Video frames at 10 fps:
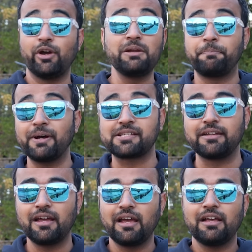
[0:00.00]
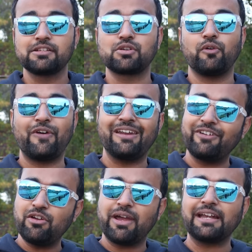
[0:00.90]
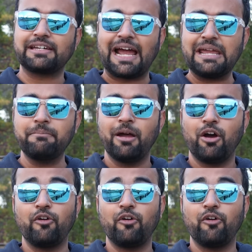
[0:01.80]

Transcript: in person. So whenever you get time,